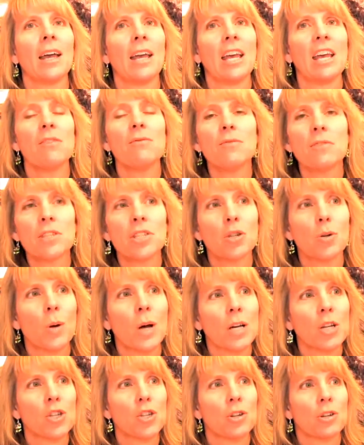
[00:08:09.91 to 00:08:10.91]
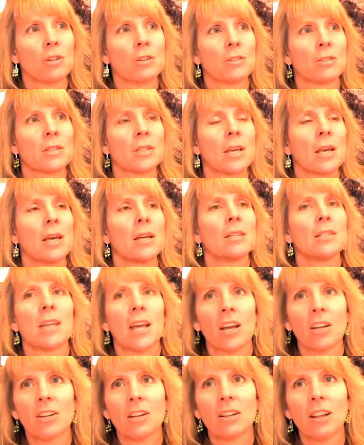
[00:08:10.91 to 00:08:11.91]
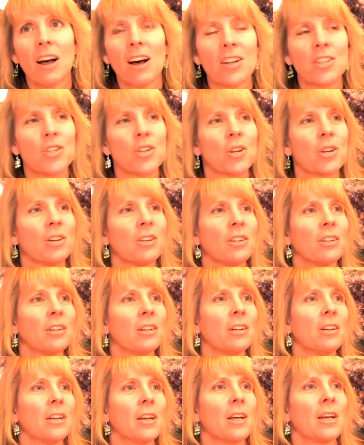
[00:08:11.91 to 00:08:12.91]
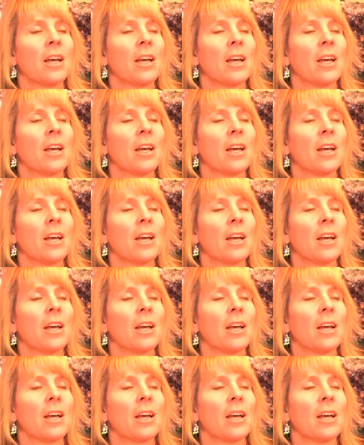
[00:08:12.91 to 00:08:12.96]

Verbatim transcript: infrastructures technological